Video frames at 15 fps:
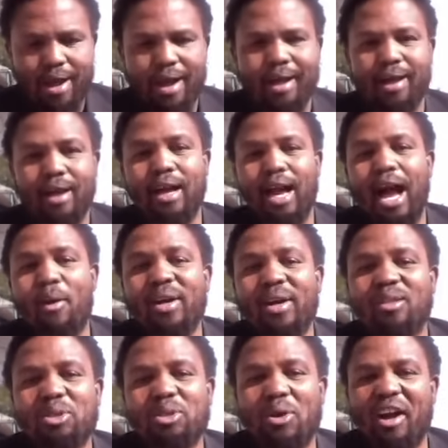I want to
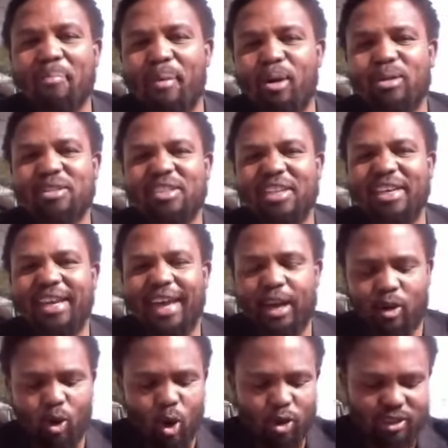talk about
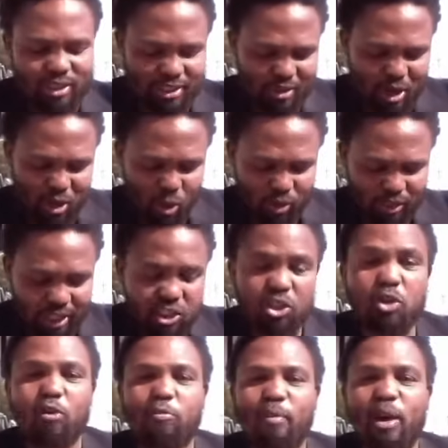a quotation
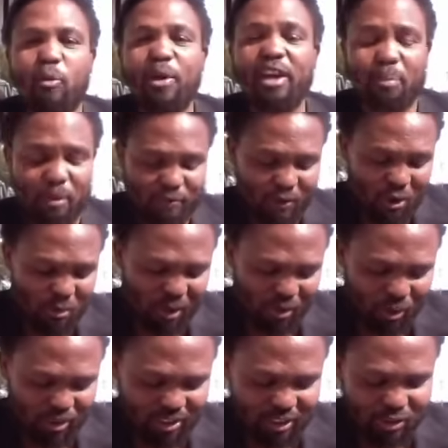of my week before we
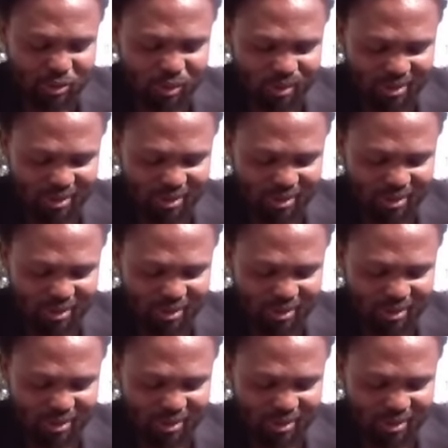continue.